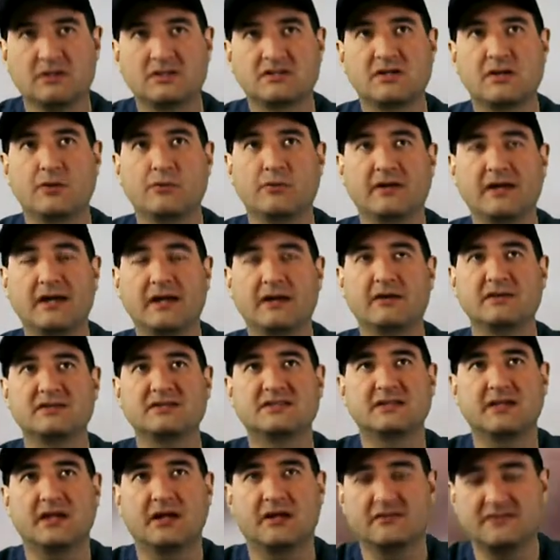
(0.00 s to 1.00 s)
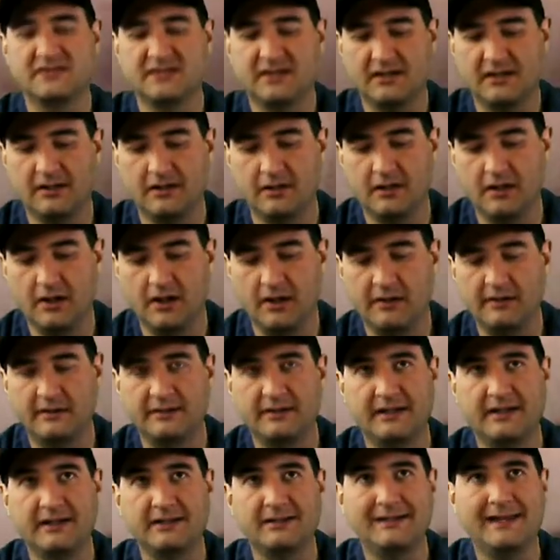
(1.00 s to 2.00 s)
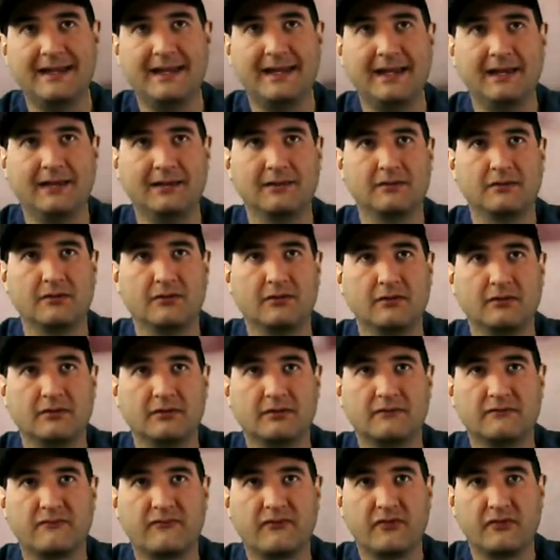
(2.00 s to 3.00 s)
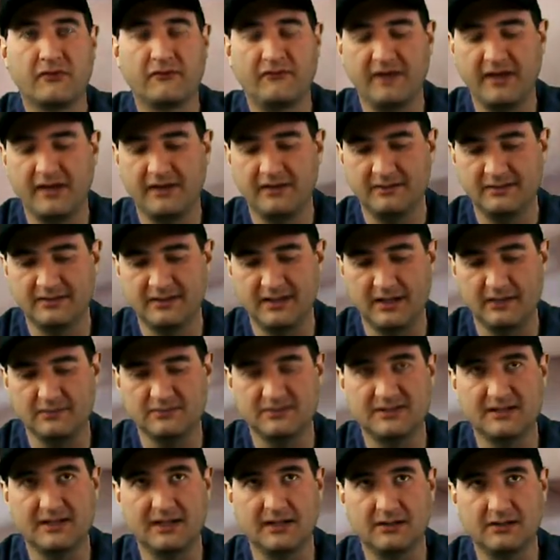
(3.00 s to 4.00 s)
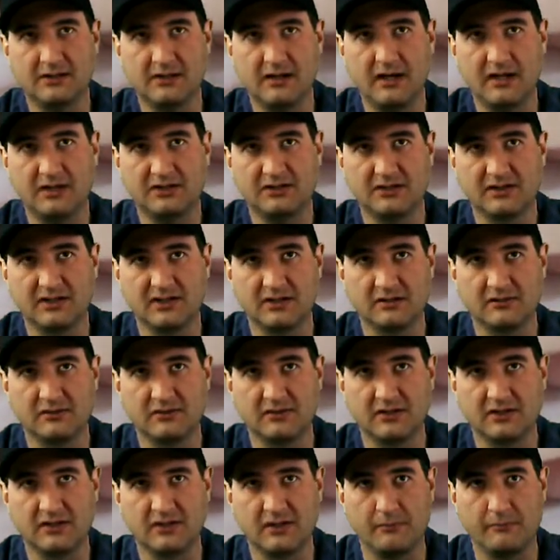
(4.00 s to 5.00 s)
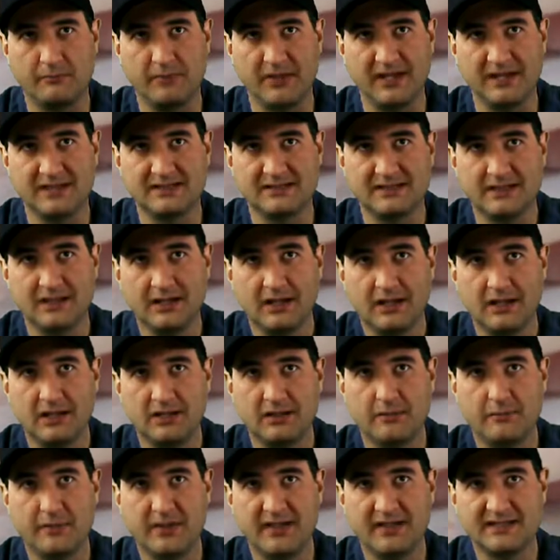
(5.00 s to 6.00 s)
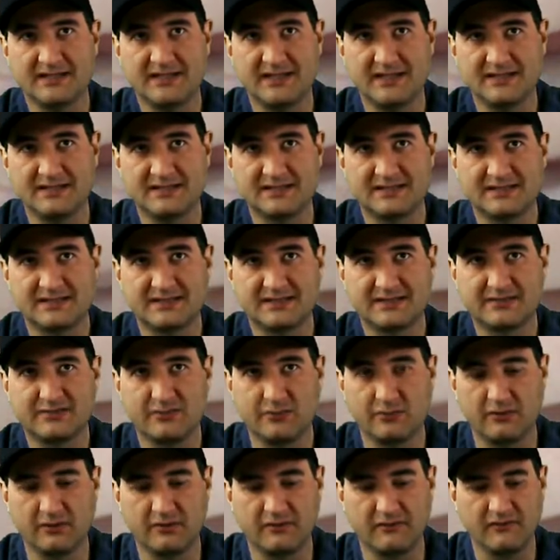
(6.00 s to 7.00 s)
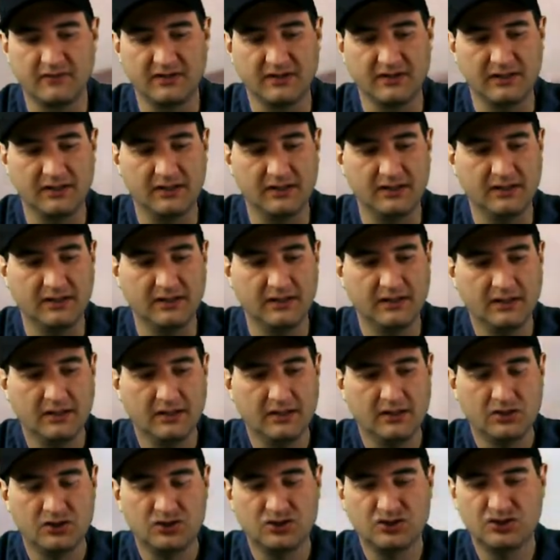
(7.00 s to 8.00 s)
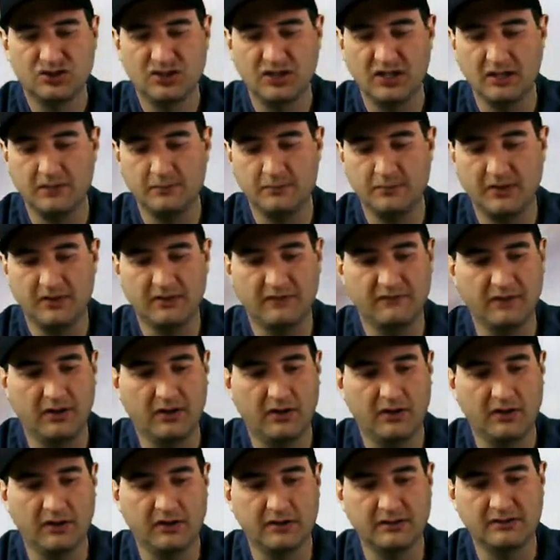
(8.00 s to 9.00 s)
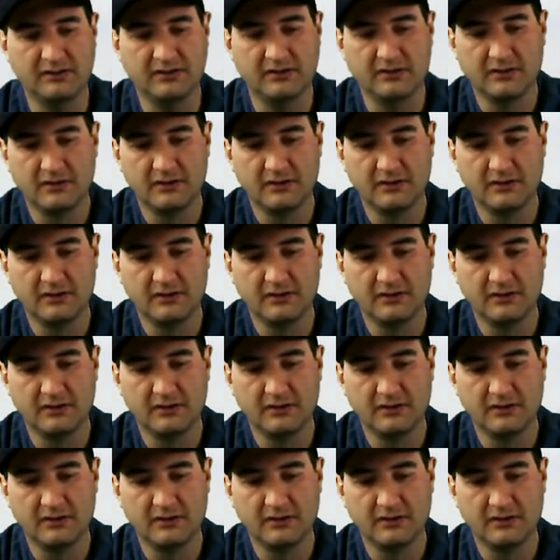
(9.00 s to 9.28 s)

So we got ourselves a holiday candle for Valentine's Day. You actually can look at the base. The base is sort of in a shape of a heart.